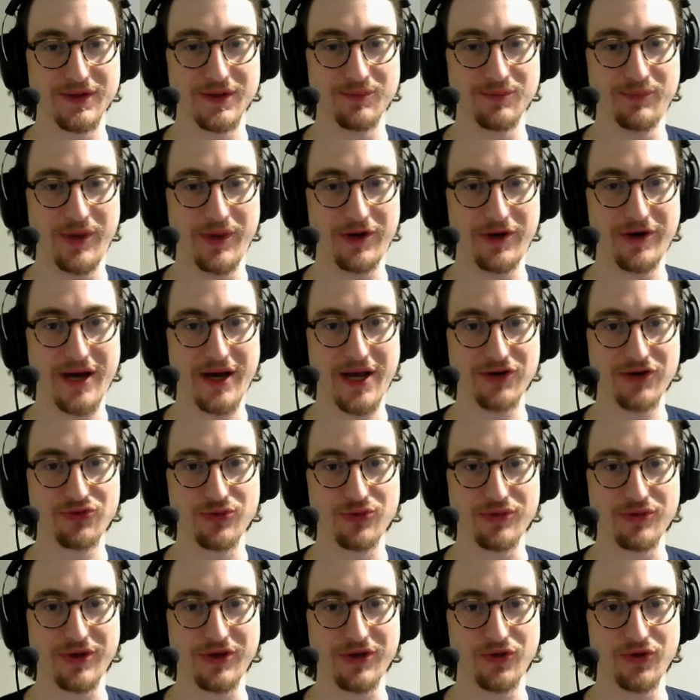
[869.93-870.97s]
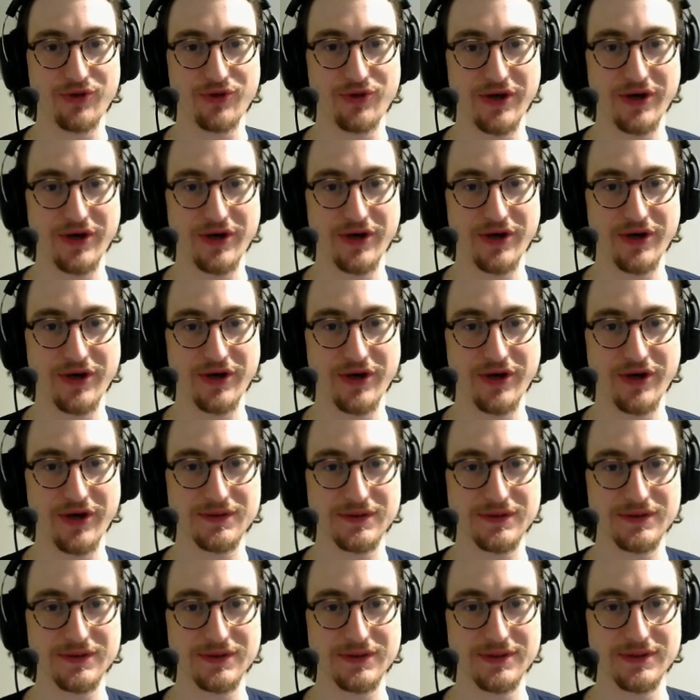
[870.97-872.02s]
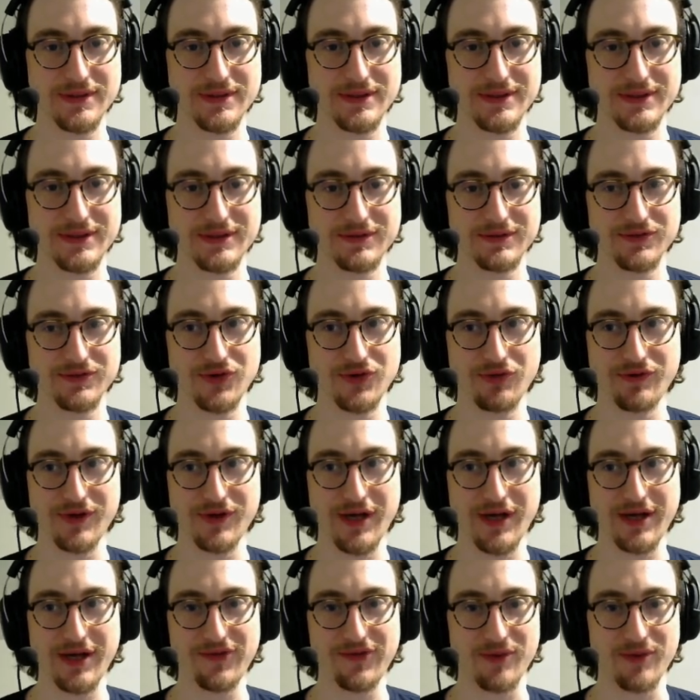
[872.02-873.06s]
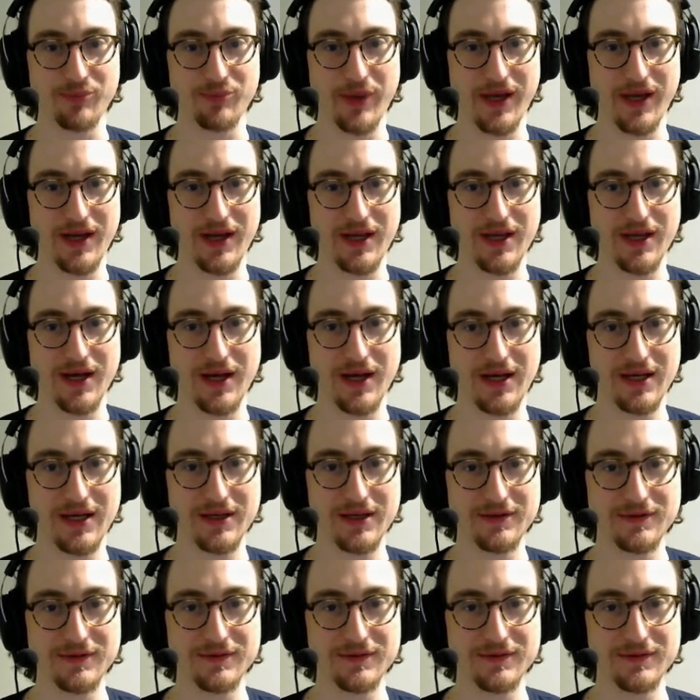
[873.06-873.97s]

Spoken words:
Better actual kill pressure, no reliance on pet AI,